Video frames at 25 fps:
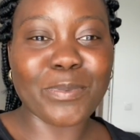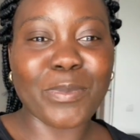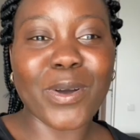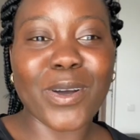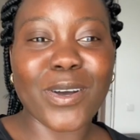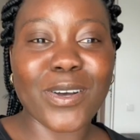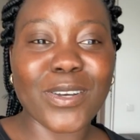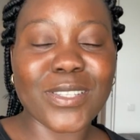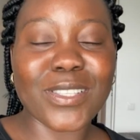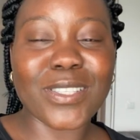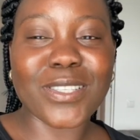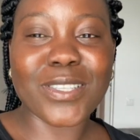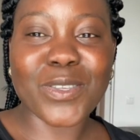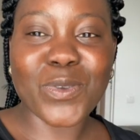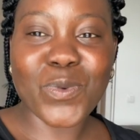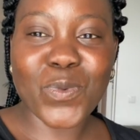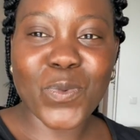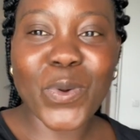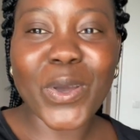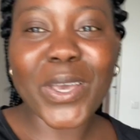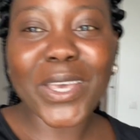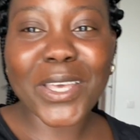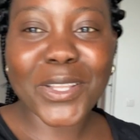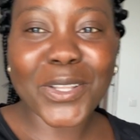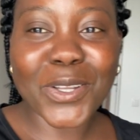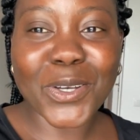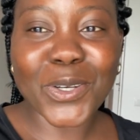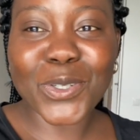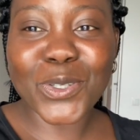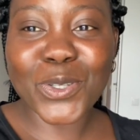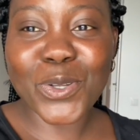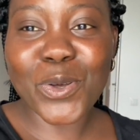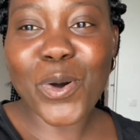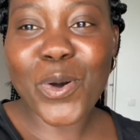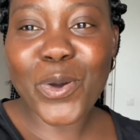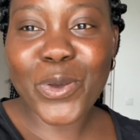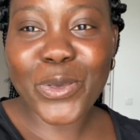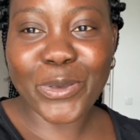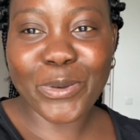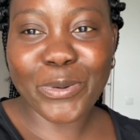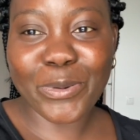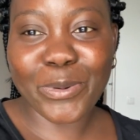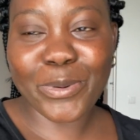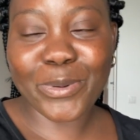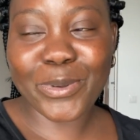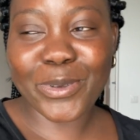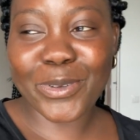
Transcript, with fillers: but we don't know you.